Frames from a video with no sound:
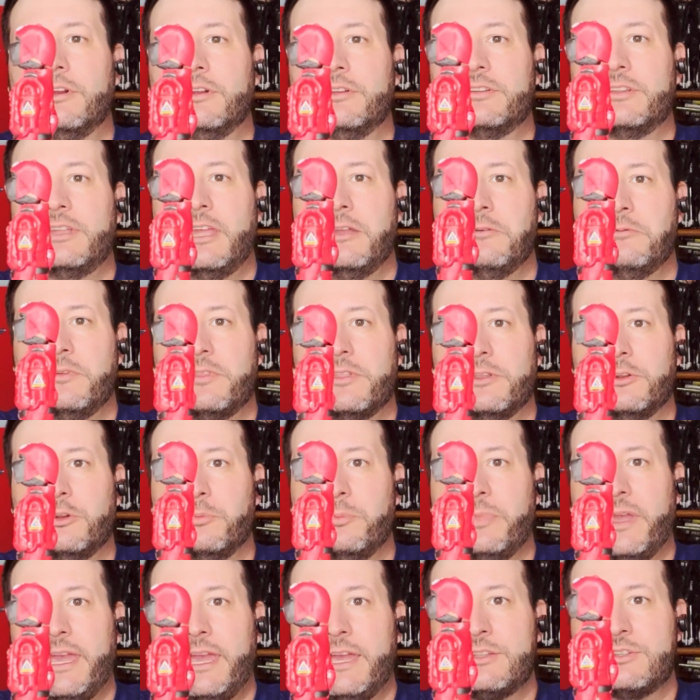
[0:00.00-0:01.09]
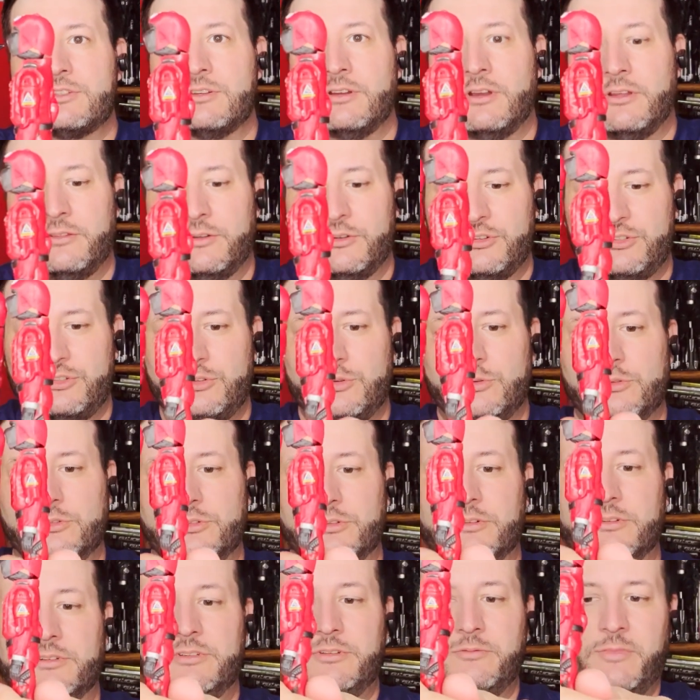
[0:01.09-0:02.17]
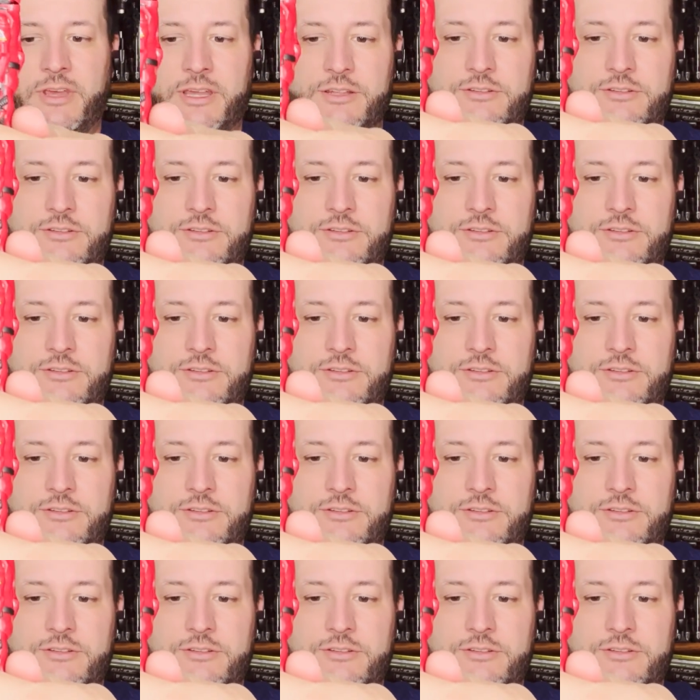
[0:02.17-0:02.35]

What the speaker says: came with a little patch on their shoulder to match